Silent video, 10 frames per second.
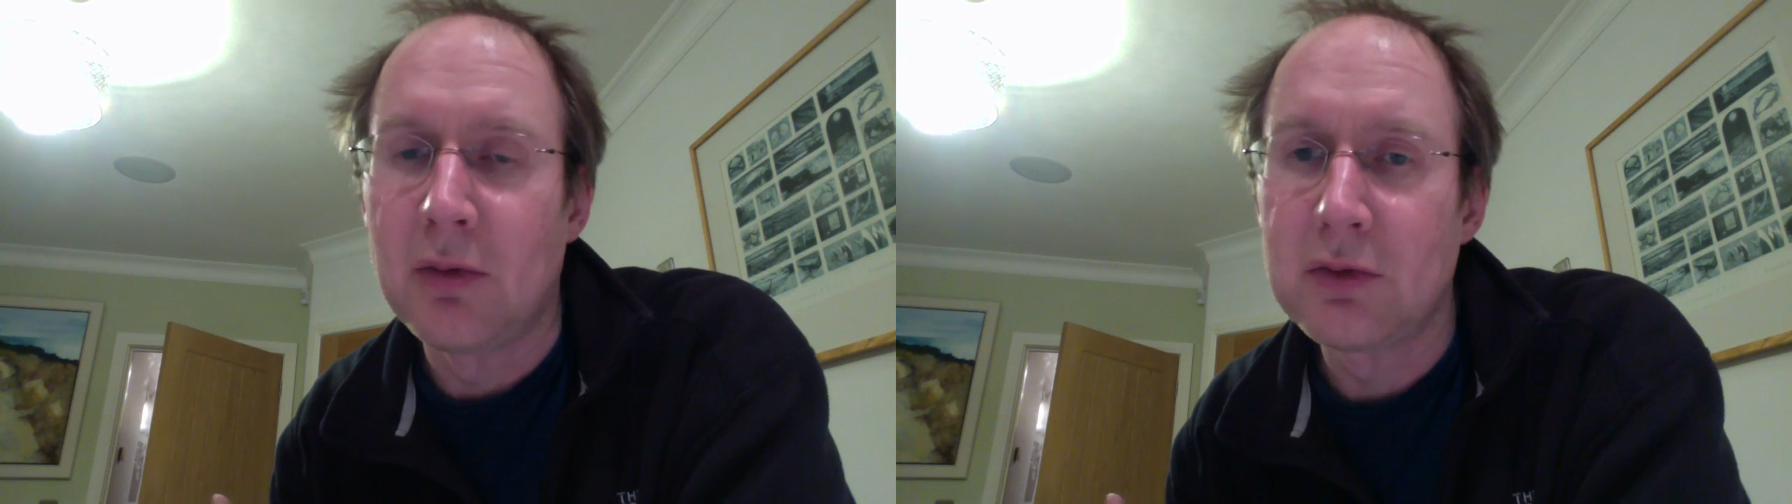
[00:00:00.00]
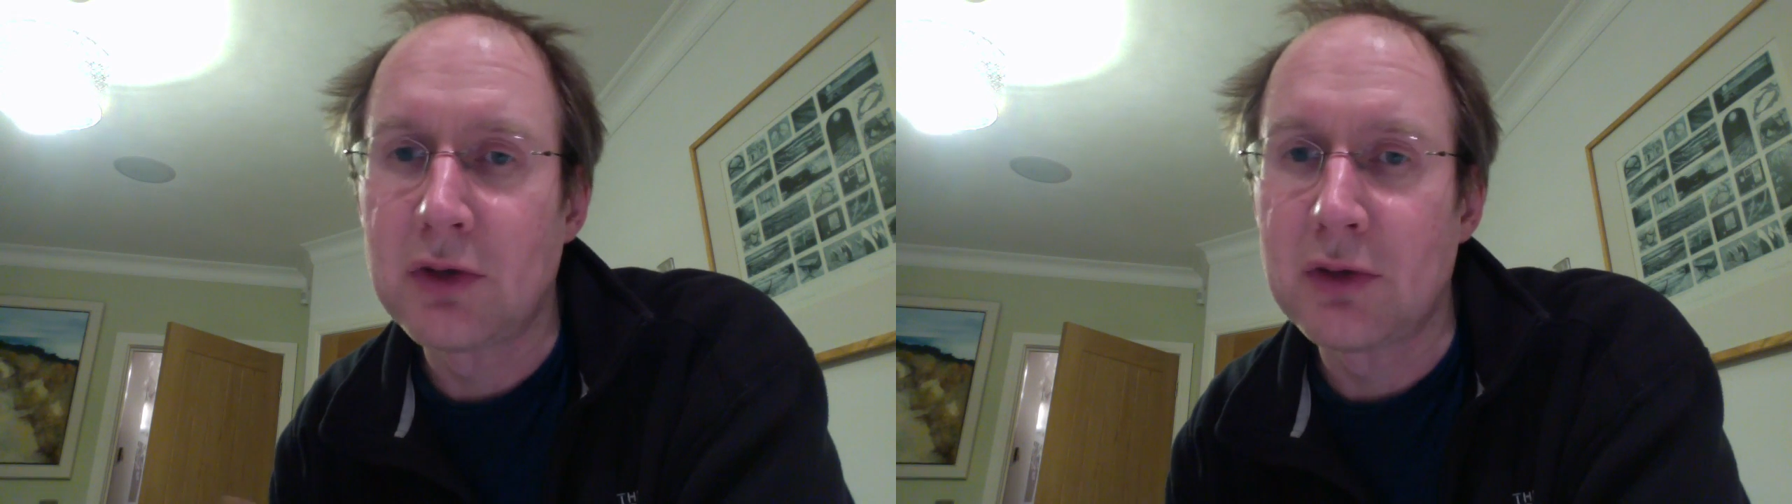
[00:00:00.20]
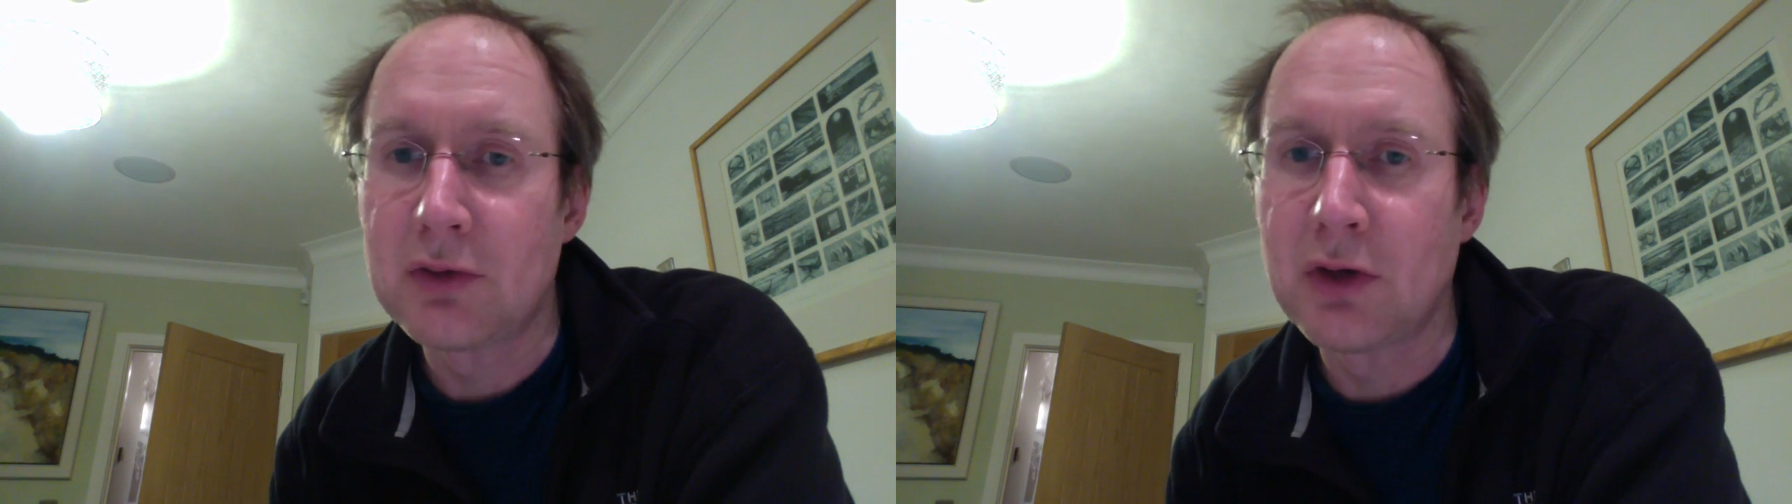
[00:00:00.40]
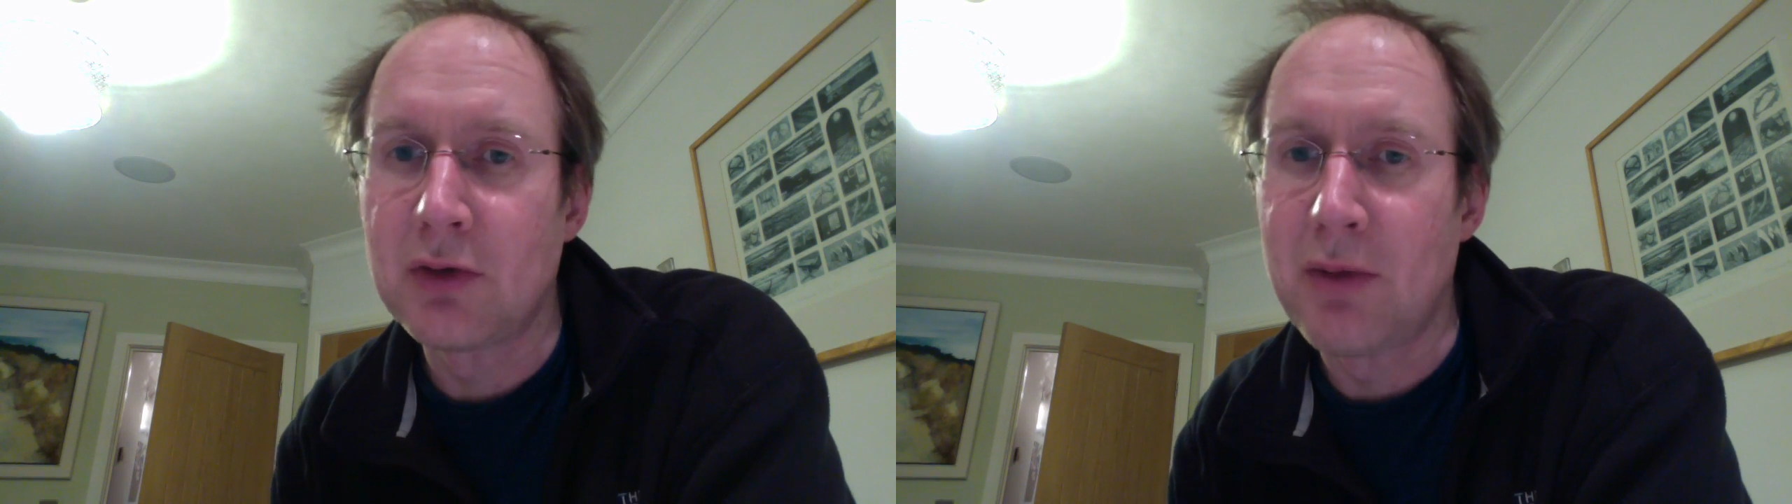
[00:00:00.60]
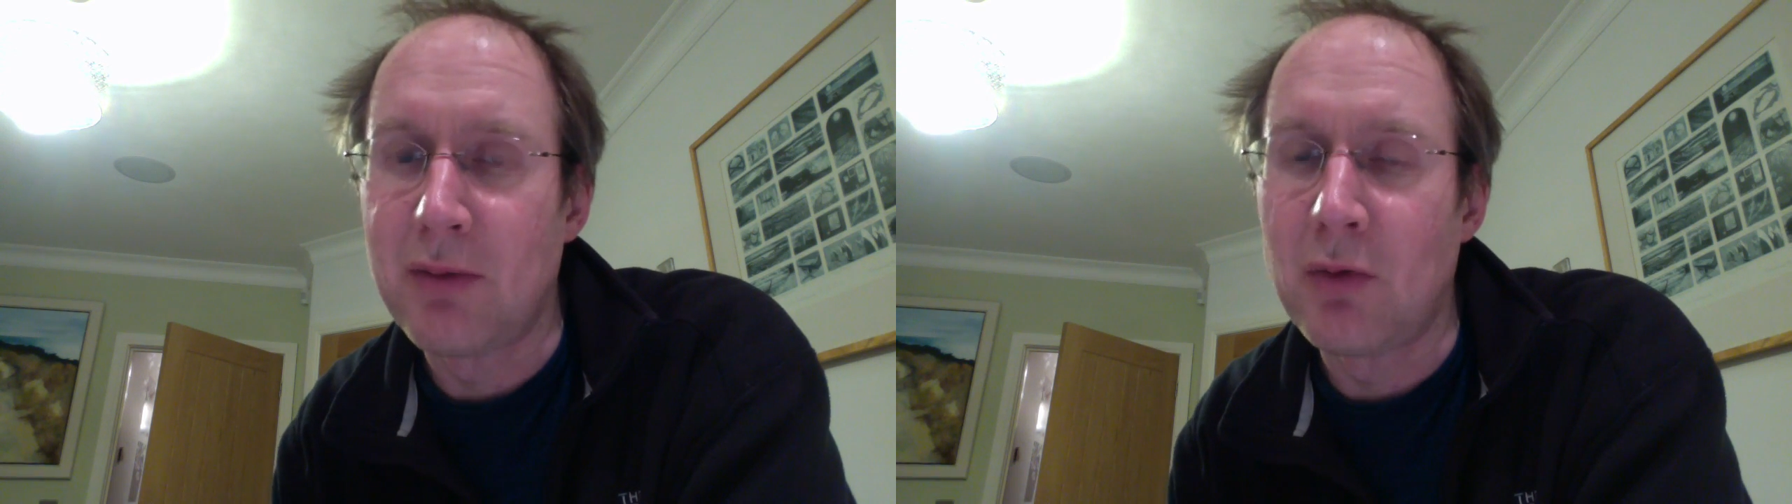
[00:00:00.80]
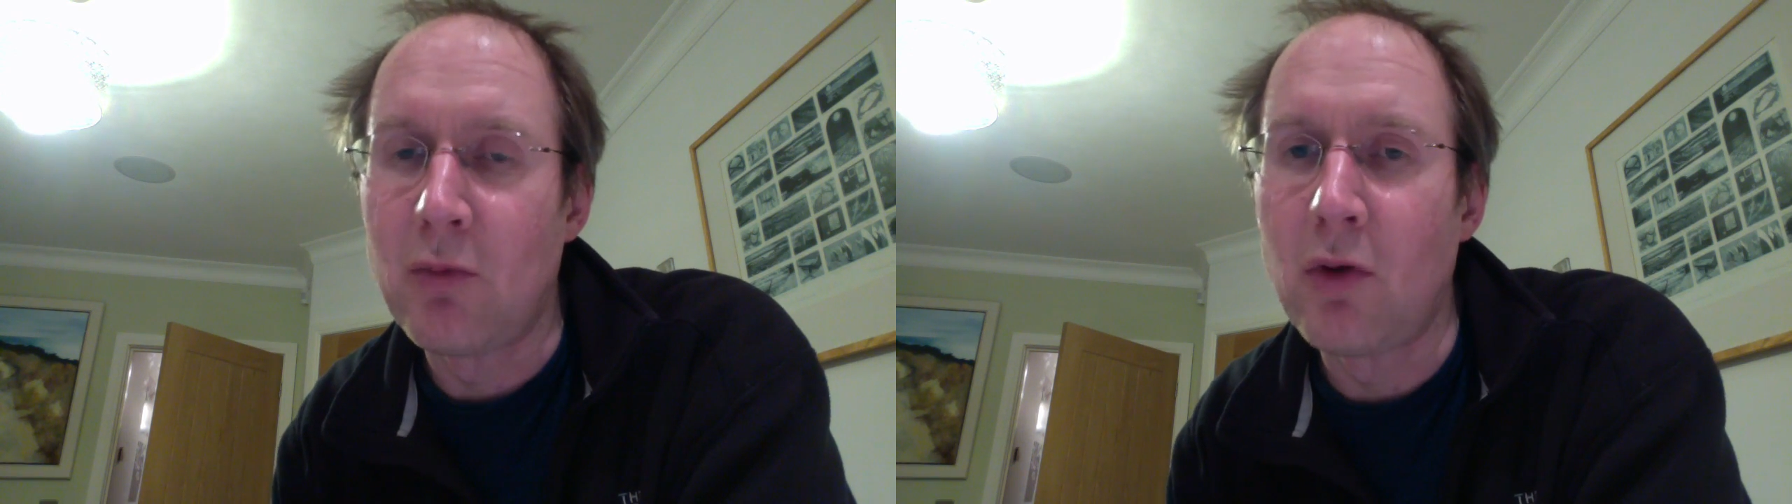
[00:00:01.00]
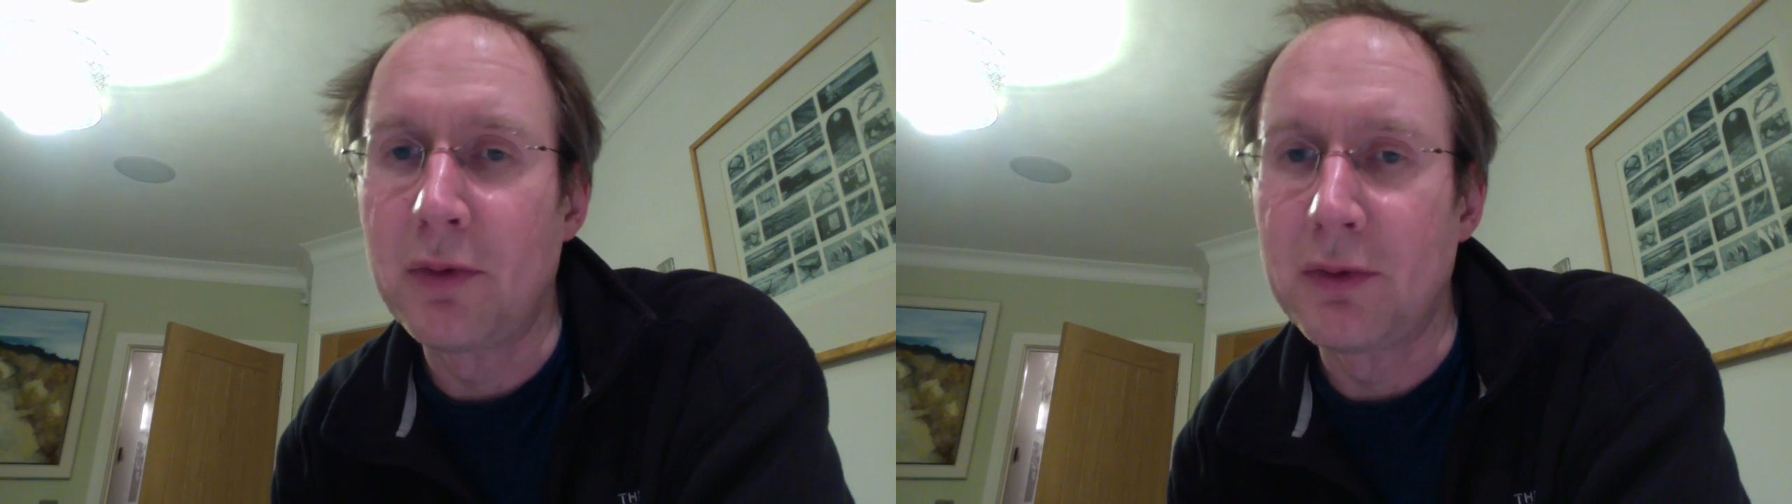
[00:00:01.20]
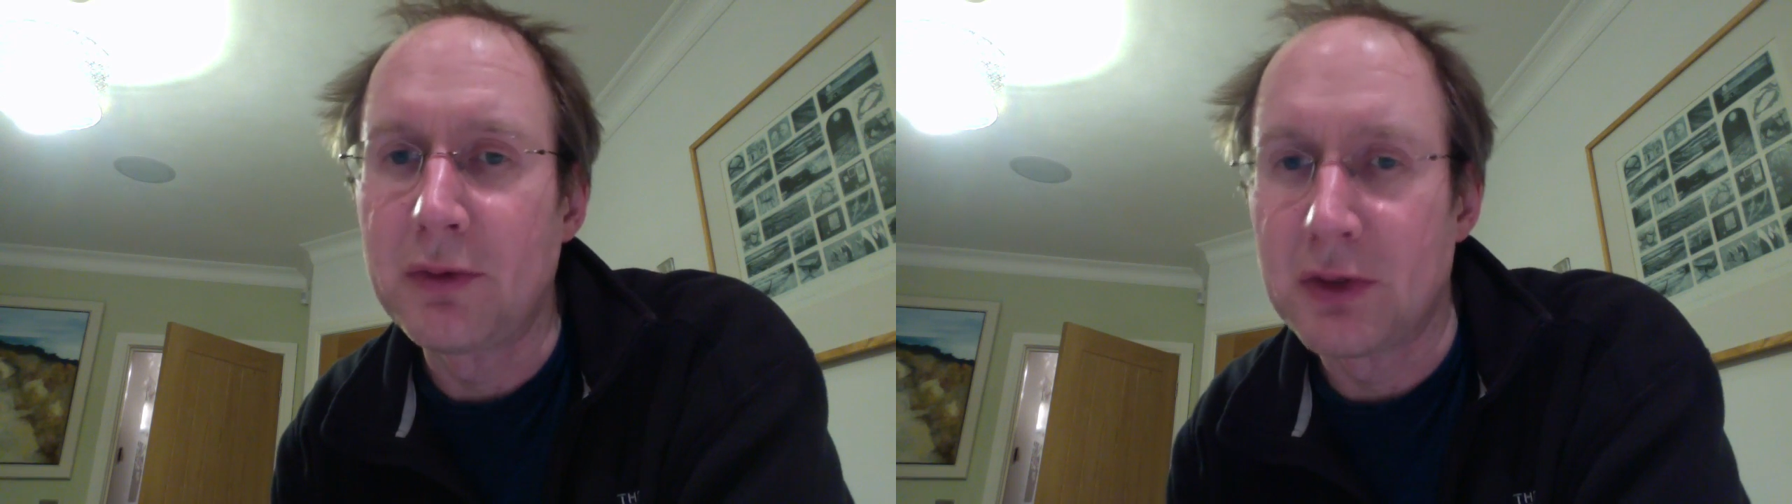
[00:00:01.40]
try and remember
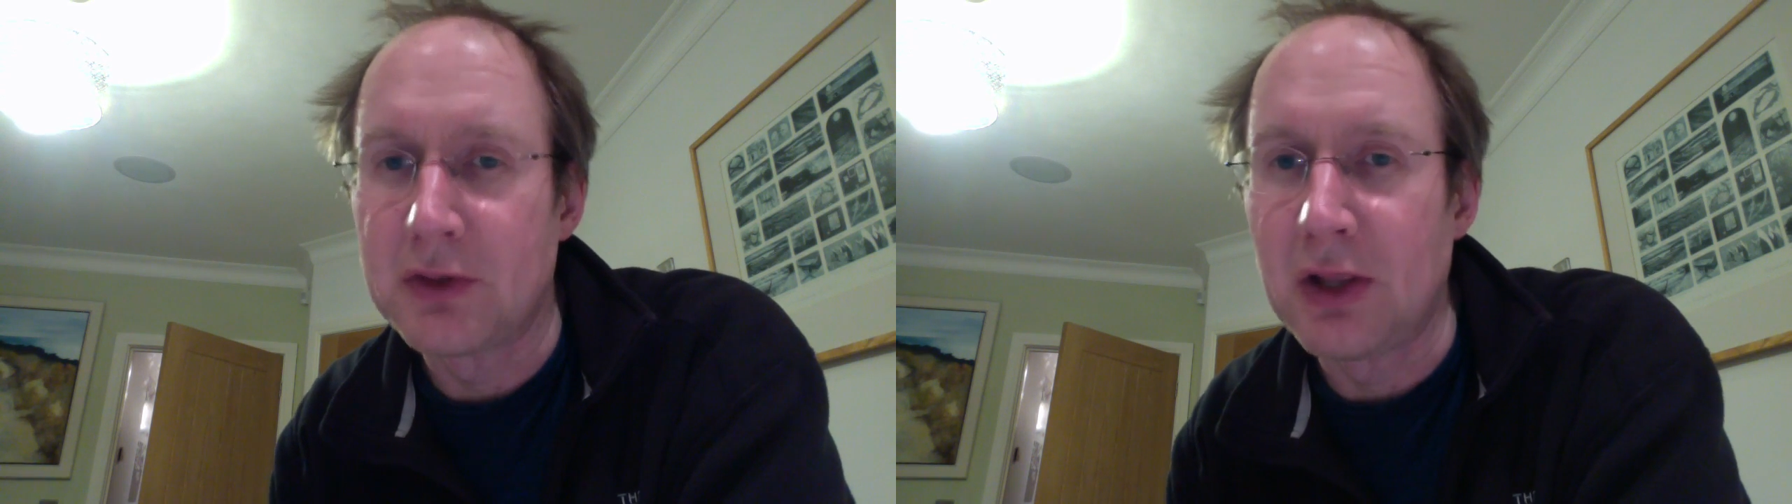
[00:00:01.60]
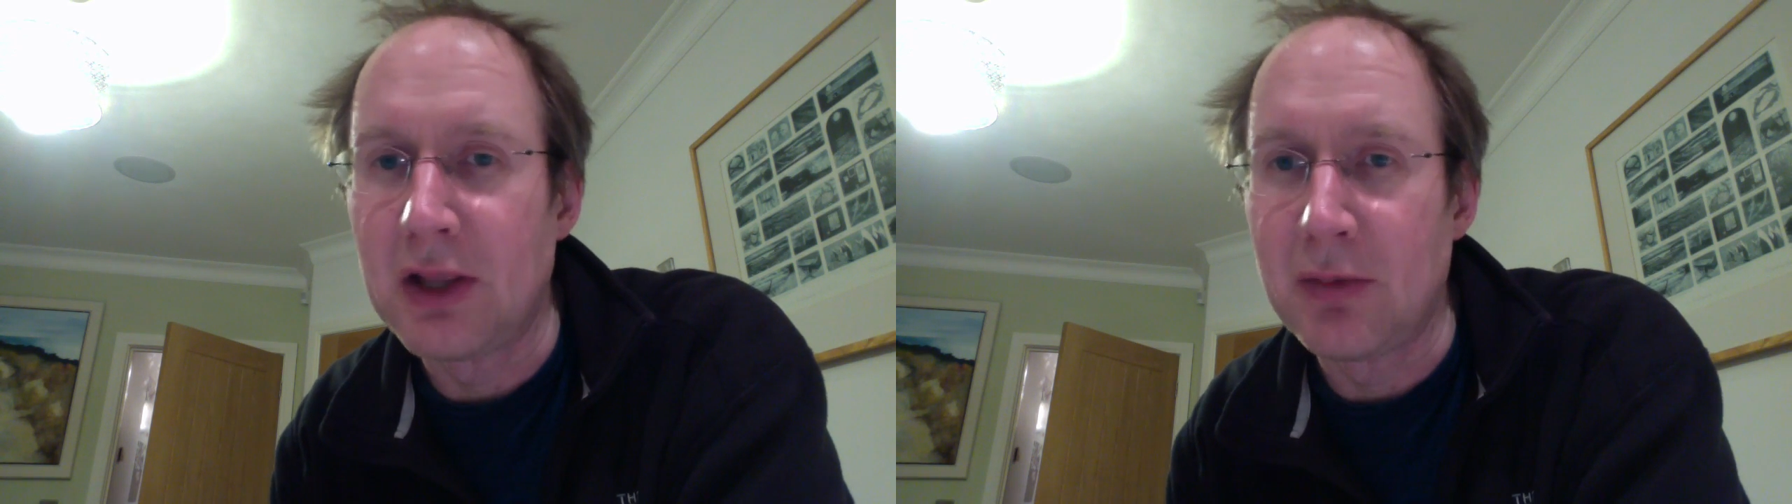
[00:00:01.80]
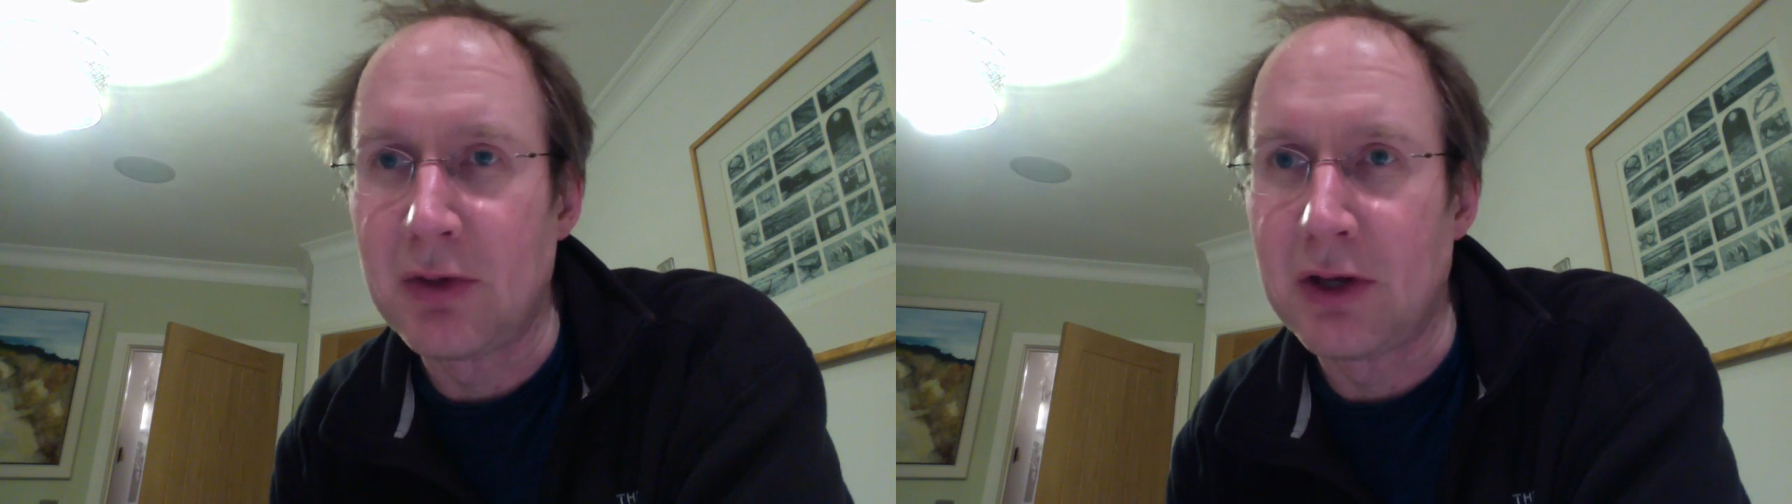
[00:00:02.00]
what does the labour